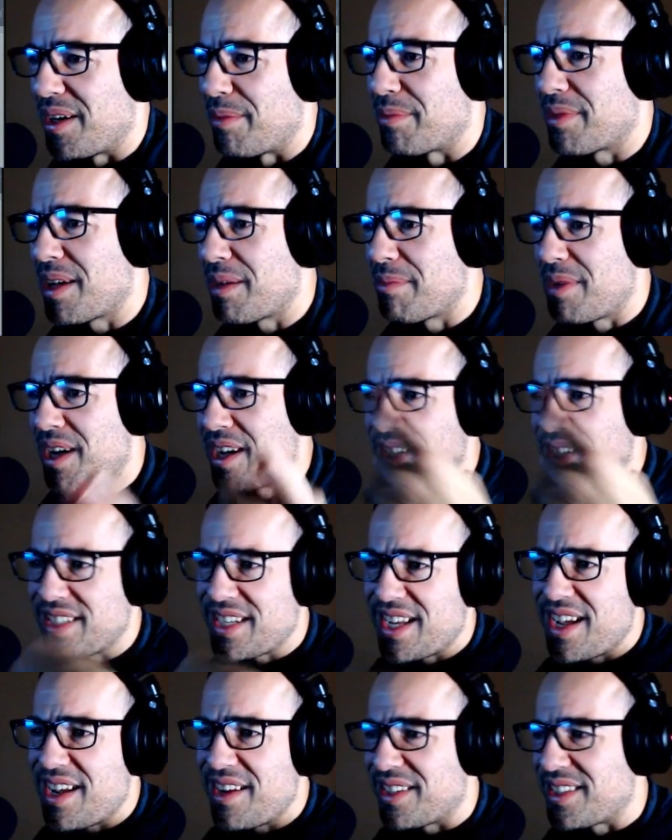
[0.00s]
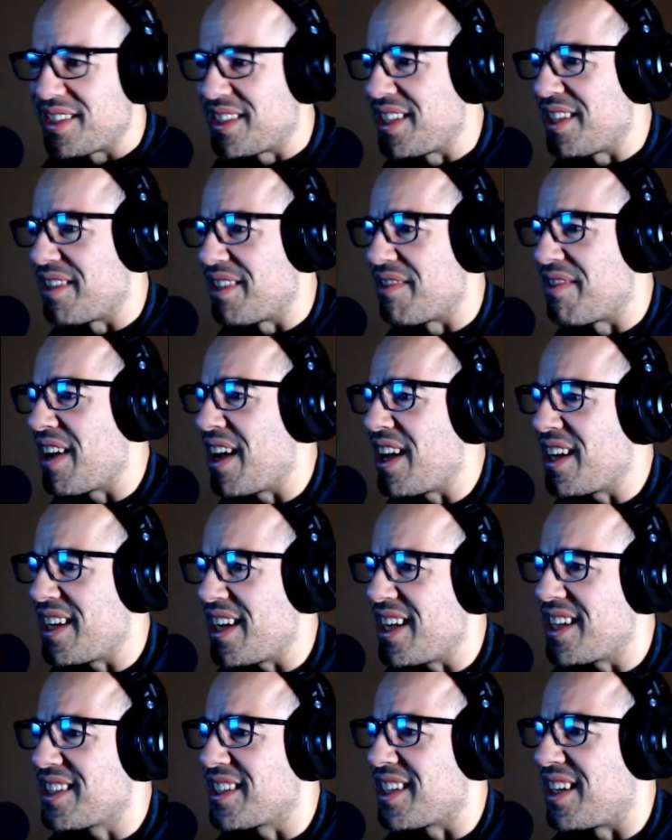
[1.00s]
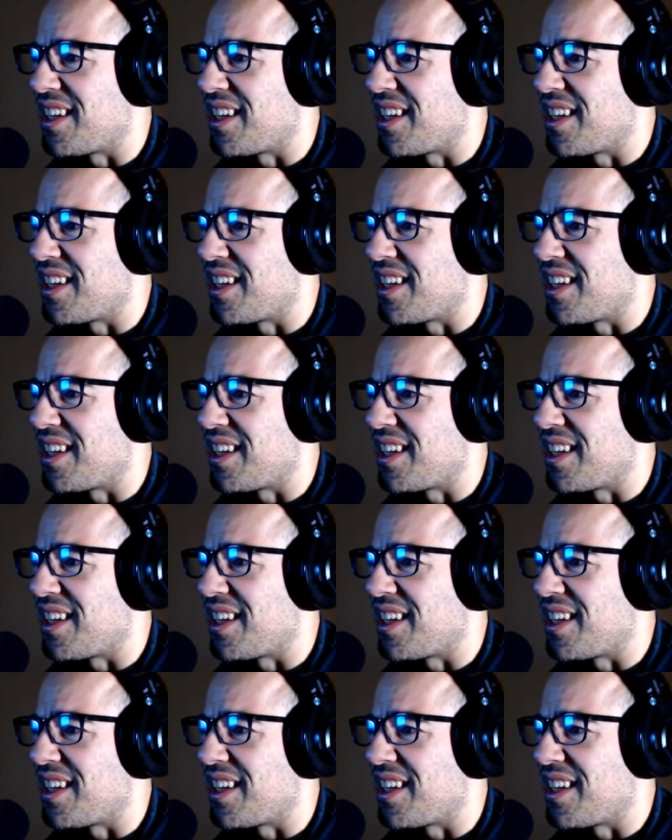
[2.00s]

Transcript: Come on down and see the fire dance on our